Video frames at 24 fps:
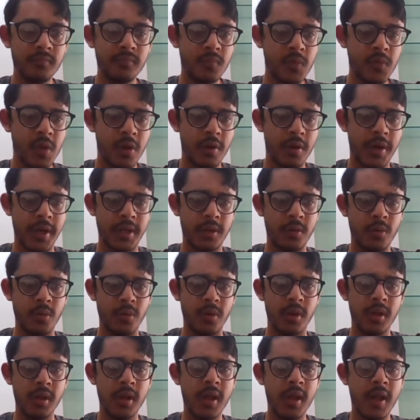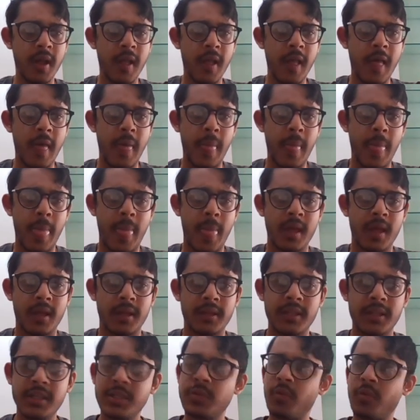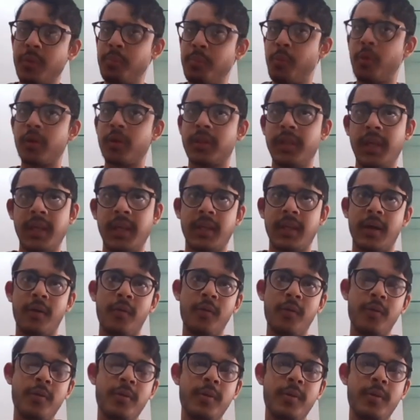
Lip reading: All right, cool. There's one more thing now.